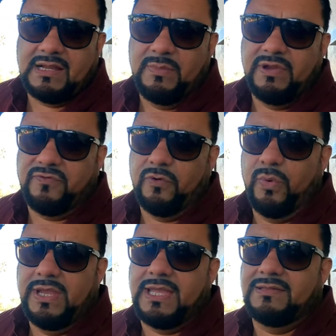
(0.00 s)
that come here for a
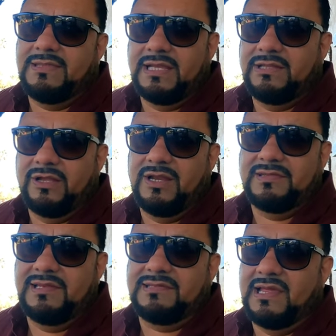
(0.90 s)
weekend thinking they're gonna
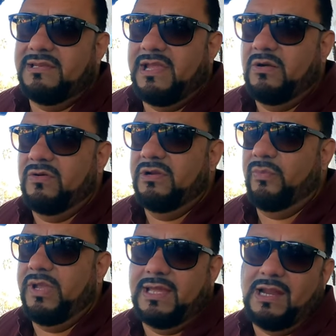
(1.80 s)
see San Diego in the
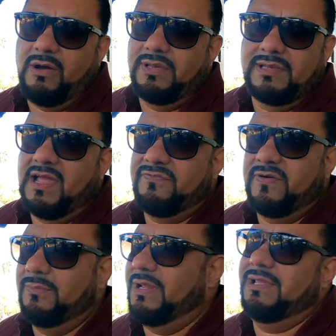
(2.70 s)
weekend, I always laugh
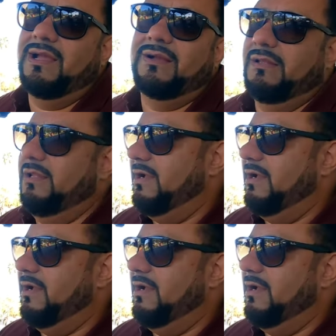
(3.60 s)
at them. Like, yeah, good